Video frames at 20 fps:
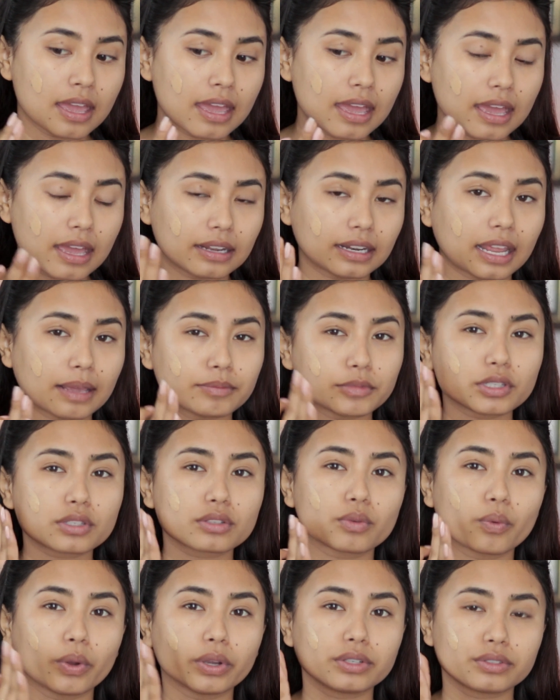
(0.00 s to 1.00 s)
and I'm
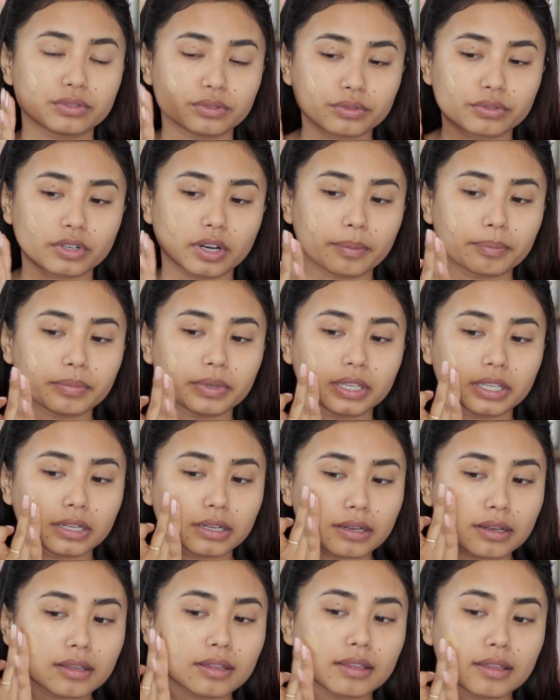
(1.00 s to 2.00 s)
just going to rub it
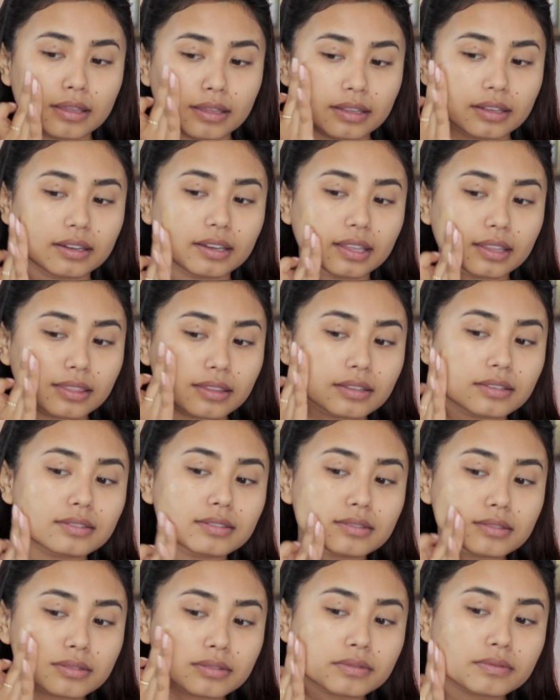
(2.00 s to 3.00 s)
like
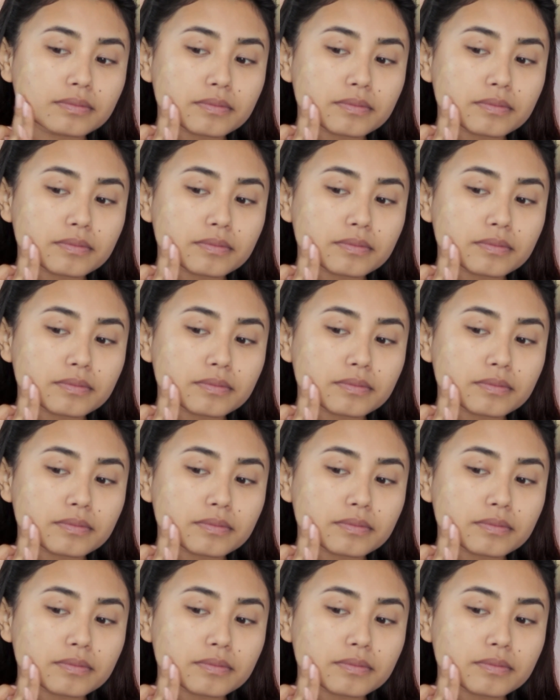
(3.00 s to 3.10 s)
this.